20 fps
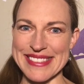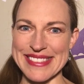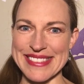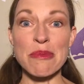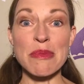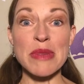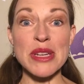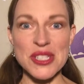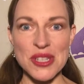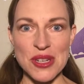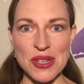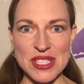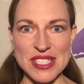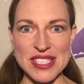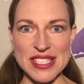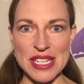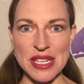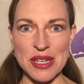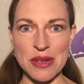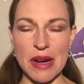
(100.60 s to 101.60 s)
Be sure to
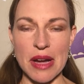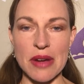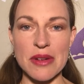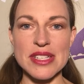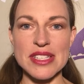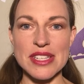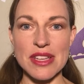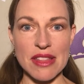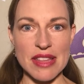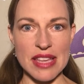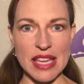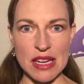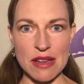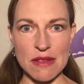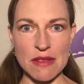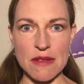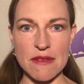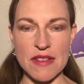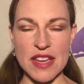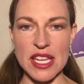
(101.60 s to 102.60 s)
stick around until the end of
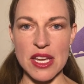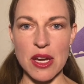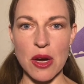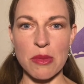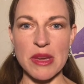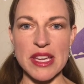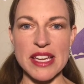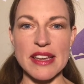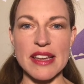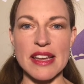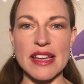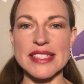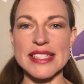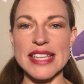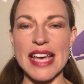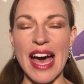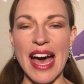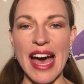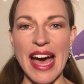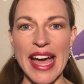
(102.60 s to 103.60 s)
the video because
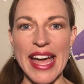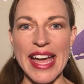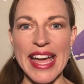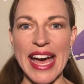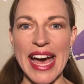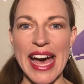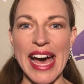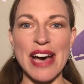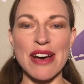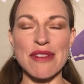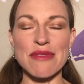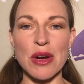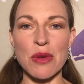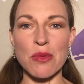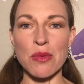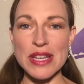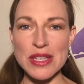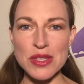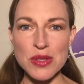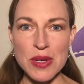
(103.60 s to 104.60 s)
I have a
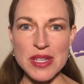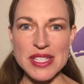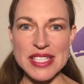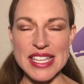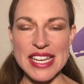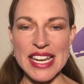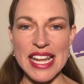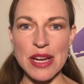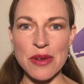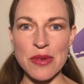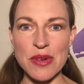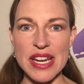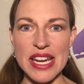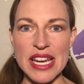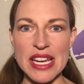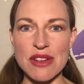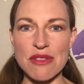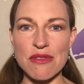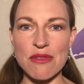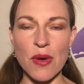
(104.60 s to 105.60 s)
resource that I
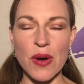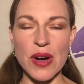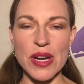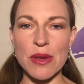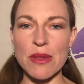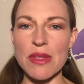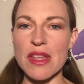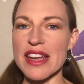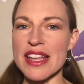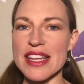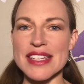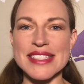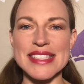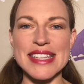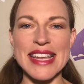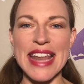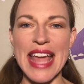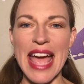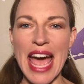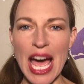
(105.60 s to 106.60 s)
created for you that is
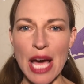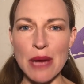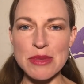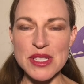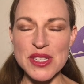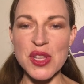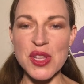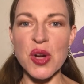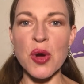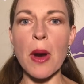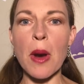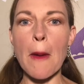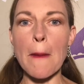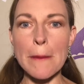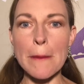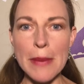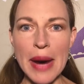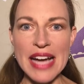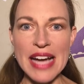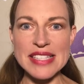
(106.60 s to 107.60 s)
an absolute
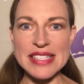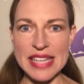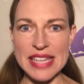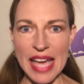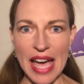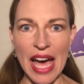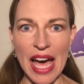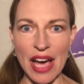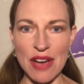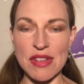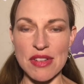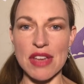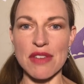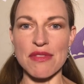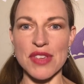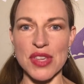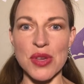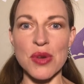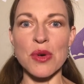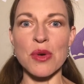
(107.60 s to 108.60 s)
must-have if
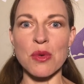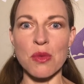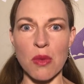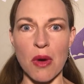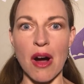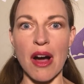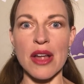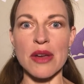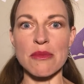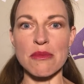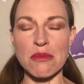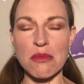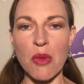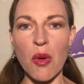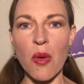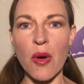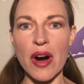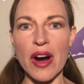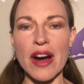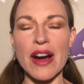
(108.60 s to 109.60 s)
you want
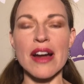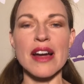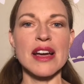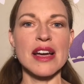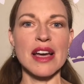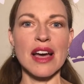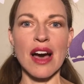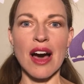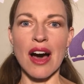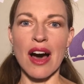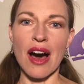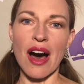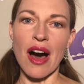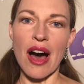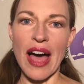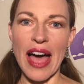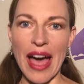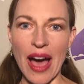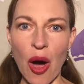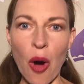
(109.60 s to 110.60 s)
more
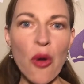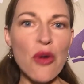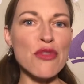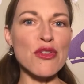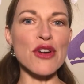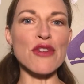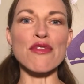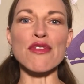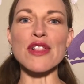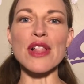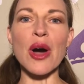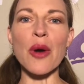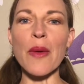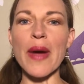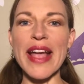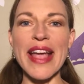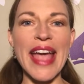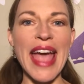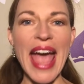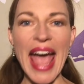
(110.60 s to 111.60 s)

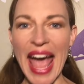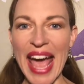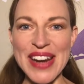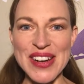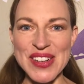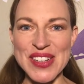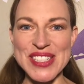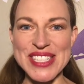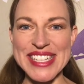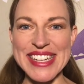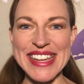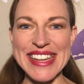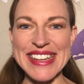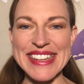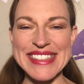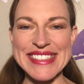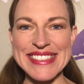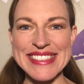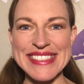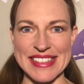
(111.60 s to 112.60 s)
overflowing energy.
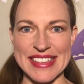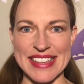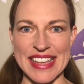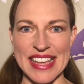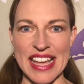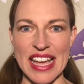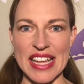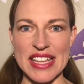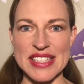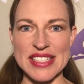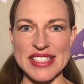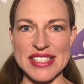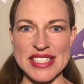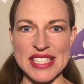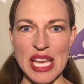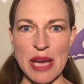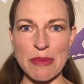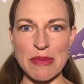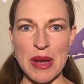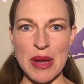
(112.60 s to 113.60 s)

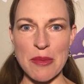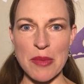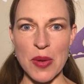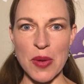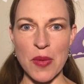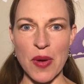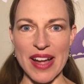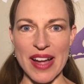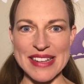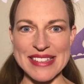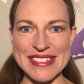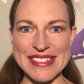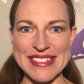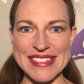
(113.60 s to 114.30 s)
Step number 1.